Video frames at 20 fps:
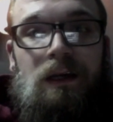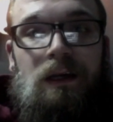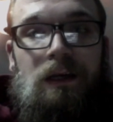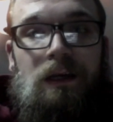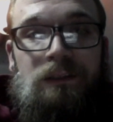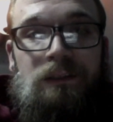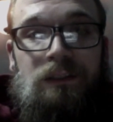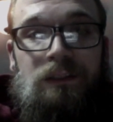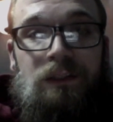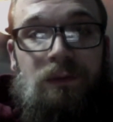
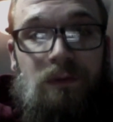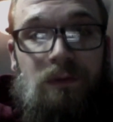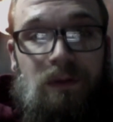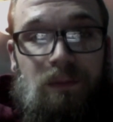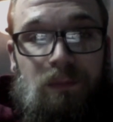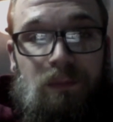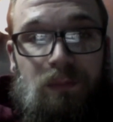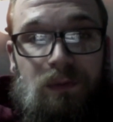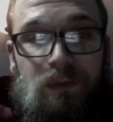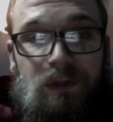So you want to
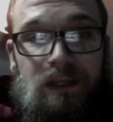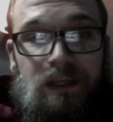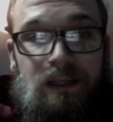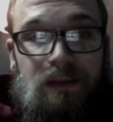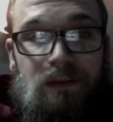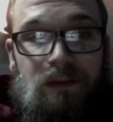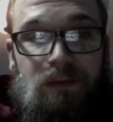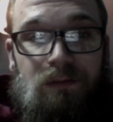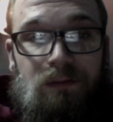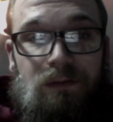breathe
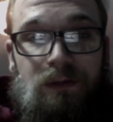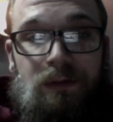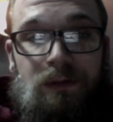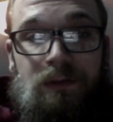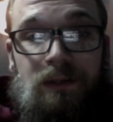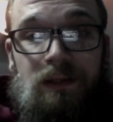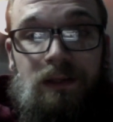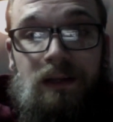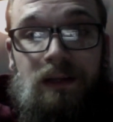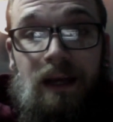through your
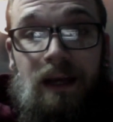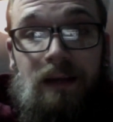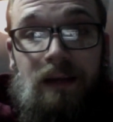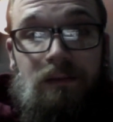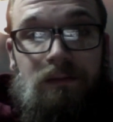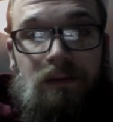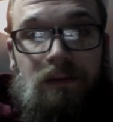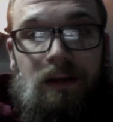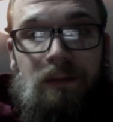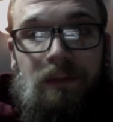
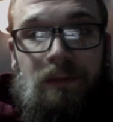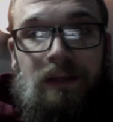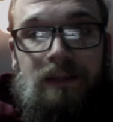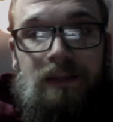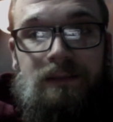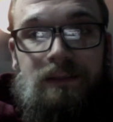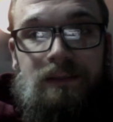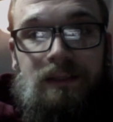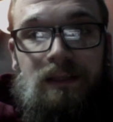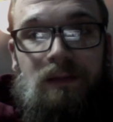diaphragm into
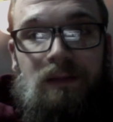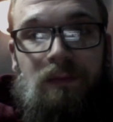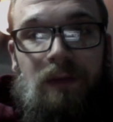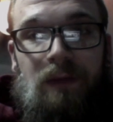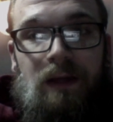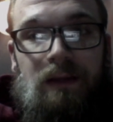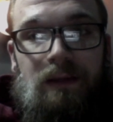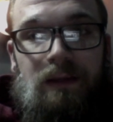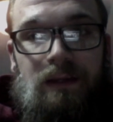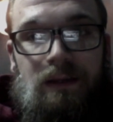your
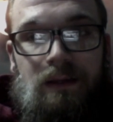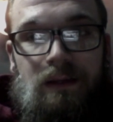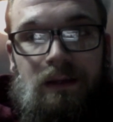belly.